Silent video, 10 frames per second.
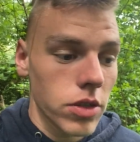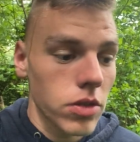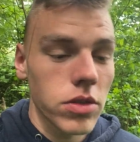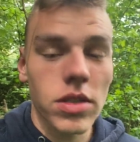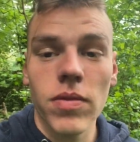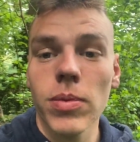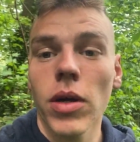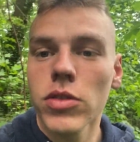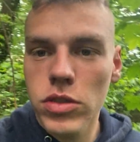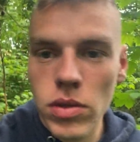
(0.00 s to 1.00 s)
You lose 70
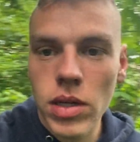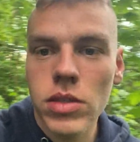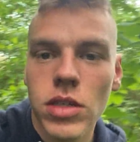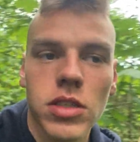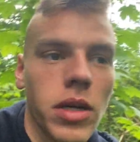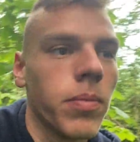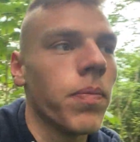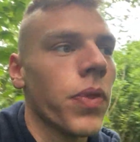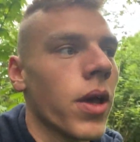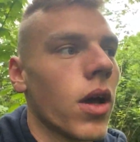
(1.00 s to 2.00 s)
pounds, you start going to the gym
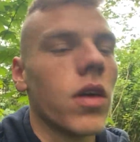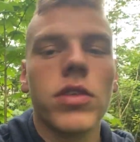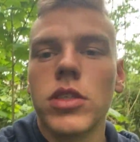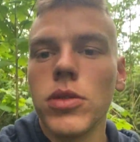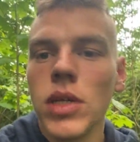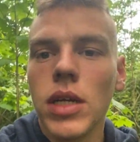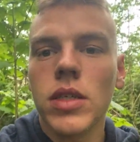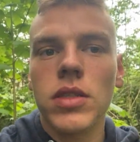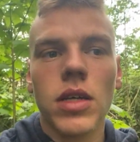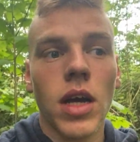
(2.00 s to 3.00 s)
over two
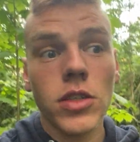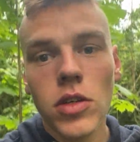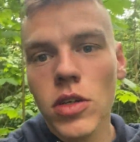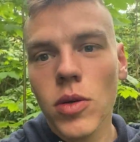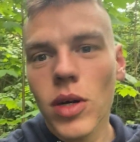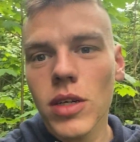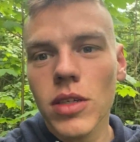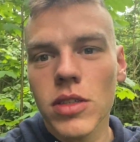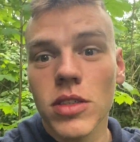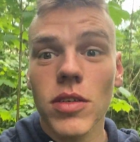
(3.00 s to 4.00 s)
years and you look quite good
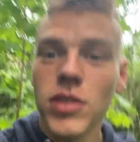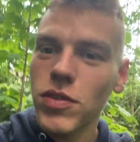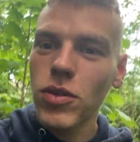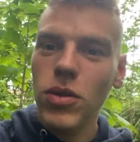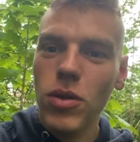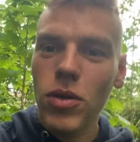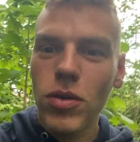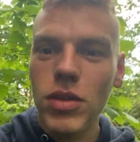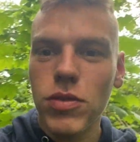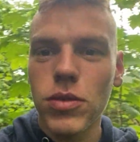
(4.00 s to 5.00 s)
in yourself. You feel a lot
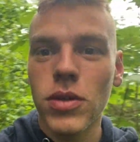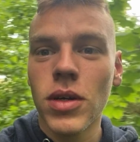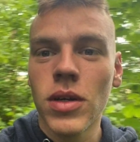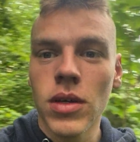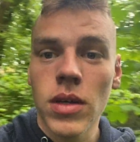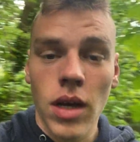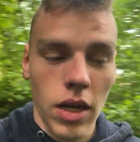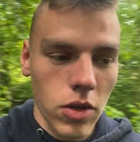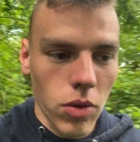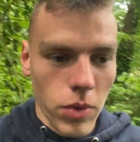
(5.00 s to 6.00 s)
grateful
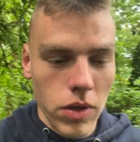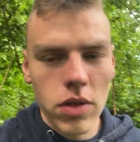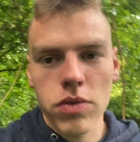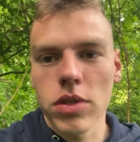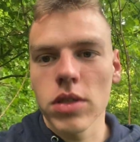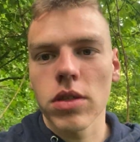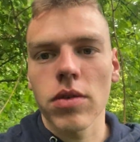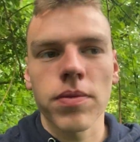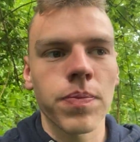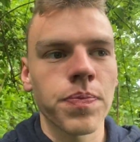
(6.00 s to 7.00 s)
and a lot more grateful in yourself.